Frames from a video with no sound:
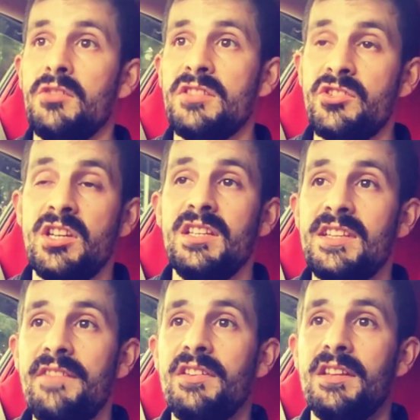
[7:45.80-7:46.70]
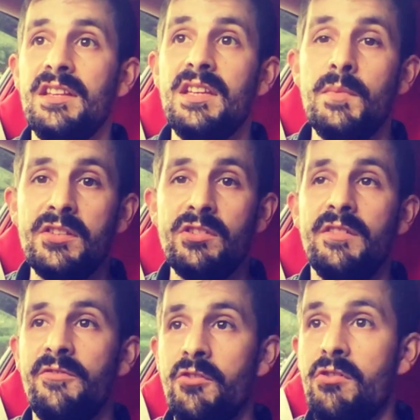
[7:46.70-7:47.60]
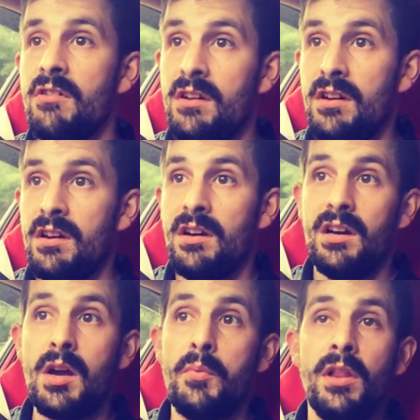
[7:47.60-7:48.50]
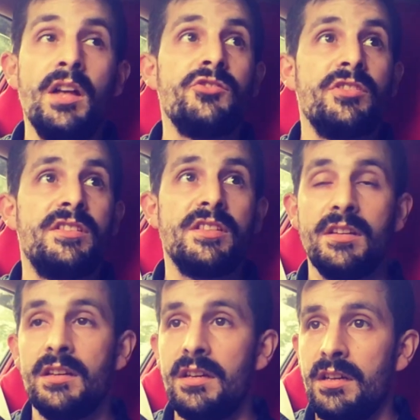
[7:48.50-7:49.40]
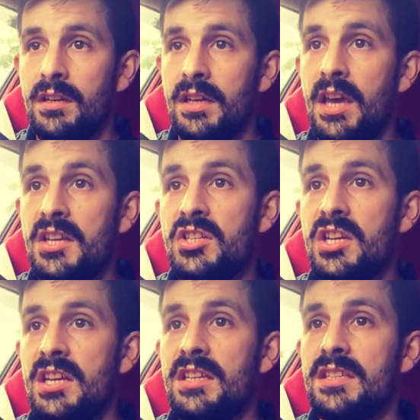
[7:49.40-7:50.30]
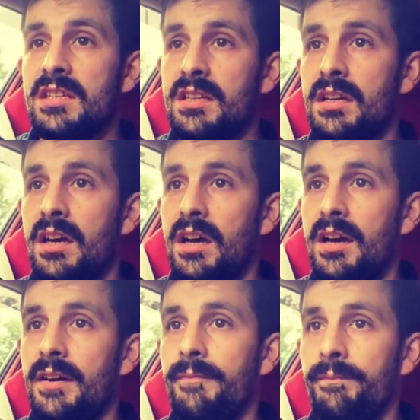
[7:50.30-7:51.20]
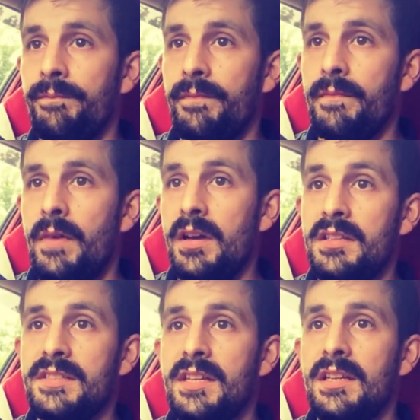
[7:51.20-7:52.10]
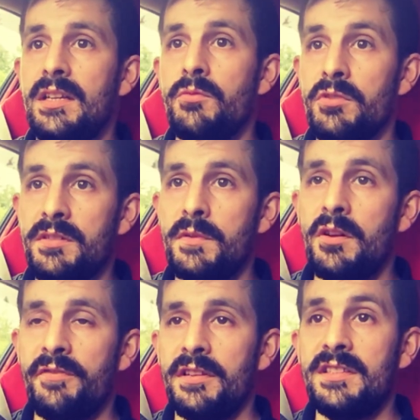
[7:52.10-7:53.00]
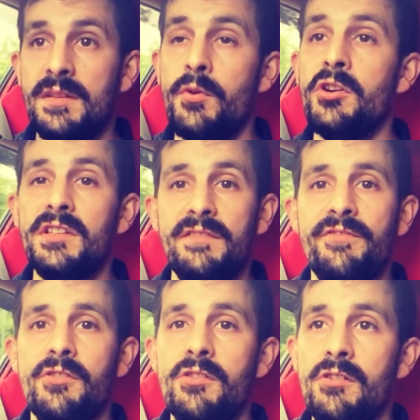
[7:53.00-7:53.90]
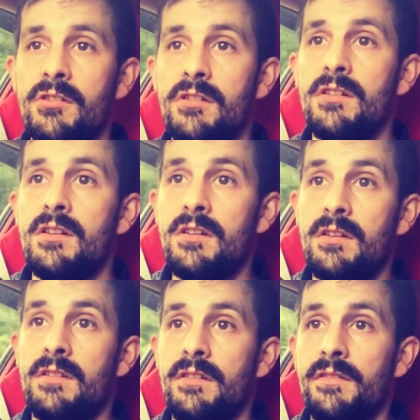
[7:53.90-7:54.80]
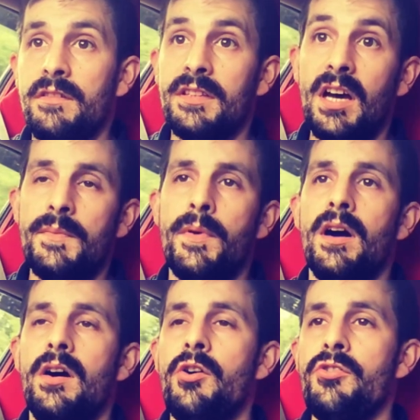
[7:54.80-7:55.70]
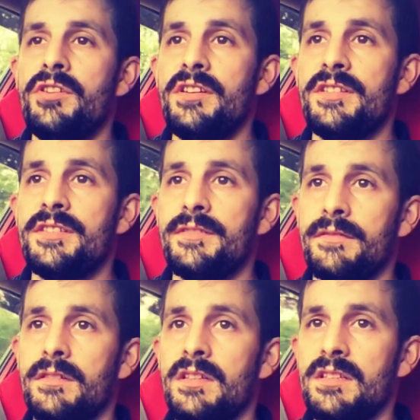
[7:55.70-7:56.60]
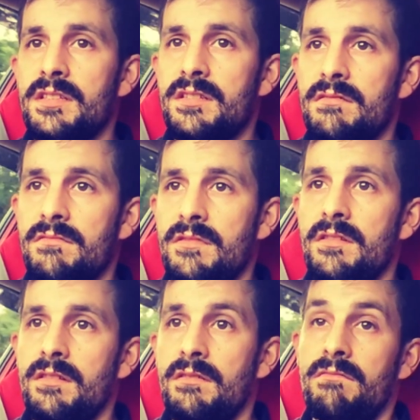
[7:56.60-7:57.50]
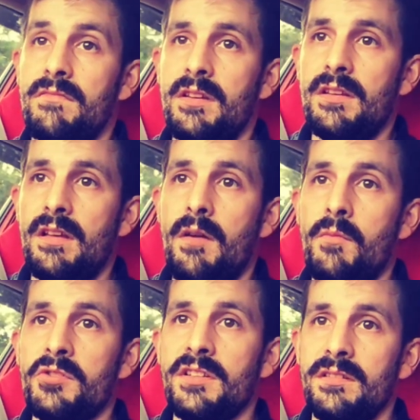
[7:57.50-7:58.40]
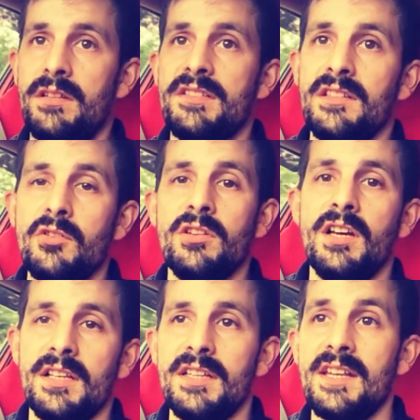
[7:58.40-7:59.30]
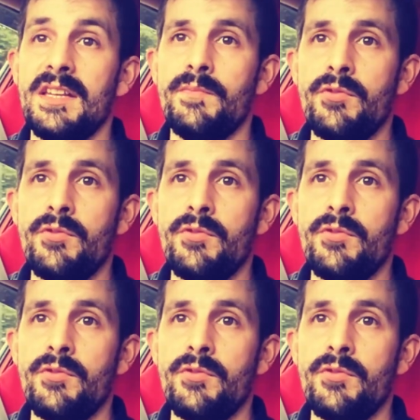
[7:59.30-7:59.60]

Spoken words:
consideration is heavier than the EP3 for a couple hundred kgs. I understand it was a bit of a disappointed for the Type R owners, because almost doesn't look like there's any